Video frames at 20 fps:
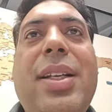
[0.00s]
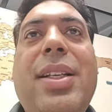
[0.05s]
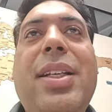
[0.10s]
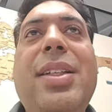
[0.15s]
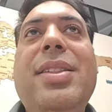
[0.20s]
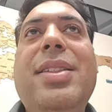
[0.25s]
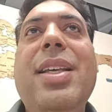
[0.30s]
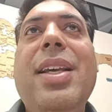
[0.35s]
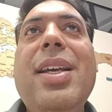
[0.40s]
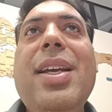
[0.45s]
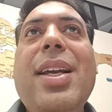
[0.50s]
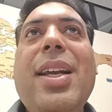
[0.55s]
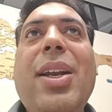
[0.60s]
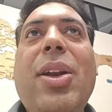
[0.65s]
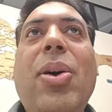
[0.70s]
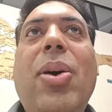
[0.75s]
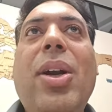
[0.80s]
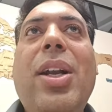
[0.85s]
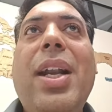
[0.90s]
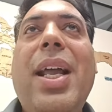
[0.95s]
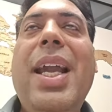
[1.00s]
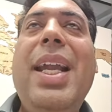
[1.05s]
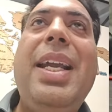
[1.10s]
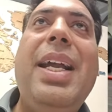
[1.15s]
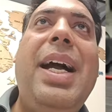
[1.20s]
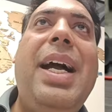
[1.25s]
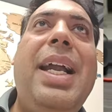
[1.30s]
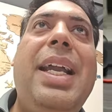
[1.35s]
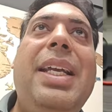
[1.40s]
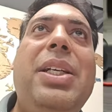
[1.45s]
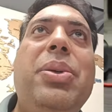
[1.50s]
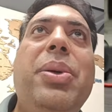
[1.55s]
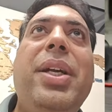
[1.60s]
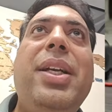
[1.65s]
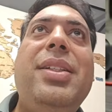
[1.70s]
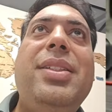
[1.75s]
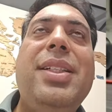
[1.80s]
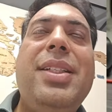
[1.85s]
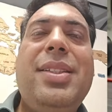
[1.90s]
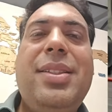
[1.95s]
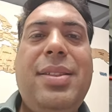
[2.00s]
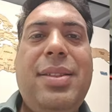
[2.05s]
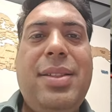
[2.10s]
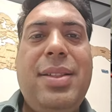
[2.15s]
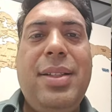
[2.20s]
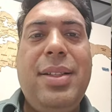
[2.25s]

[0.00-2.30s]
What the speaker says: It is not like I do it just